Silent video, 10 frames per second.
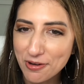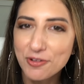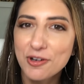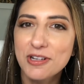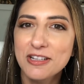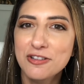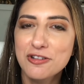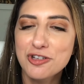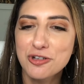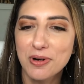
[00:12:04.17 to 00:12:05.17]
If you're gonna
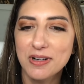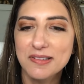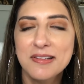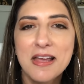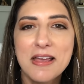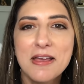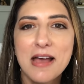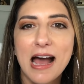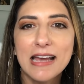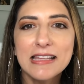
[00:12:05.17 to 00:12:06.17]
do shorts,
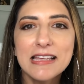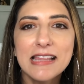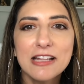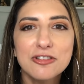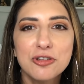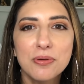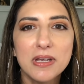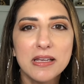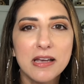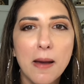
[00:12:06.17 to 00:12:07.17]
I think that
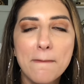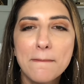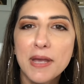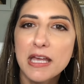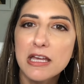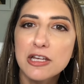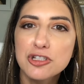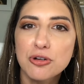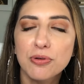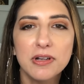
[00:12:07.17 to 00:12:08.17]
doing a
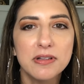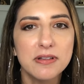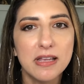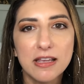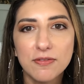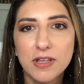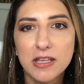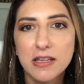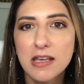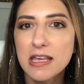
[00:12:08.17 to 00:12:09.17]
beige or a
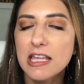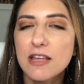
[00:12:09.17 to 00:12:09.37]
navy,